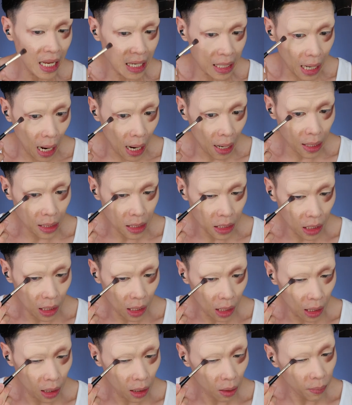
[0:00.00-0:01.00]
it darkens it
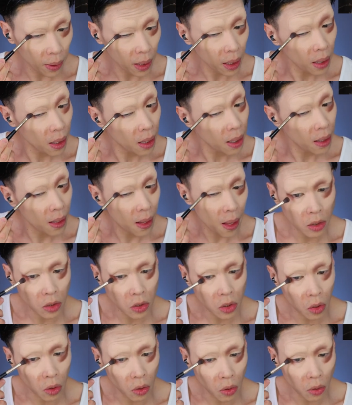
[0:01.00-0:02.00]
a little bit
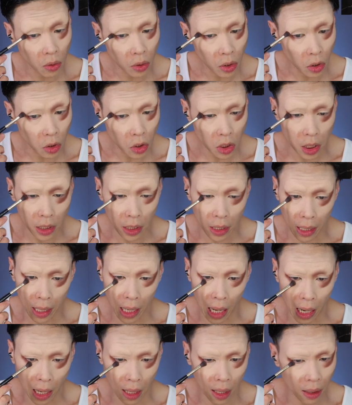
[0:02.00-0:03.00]
so usually the
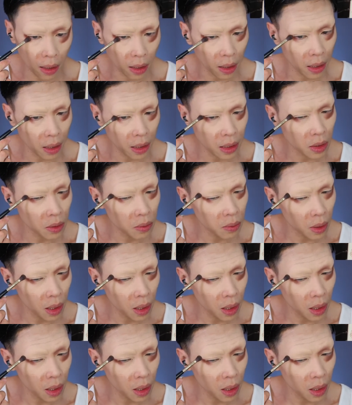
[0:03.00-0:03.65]
color is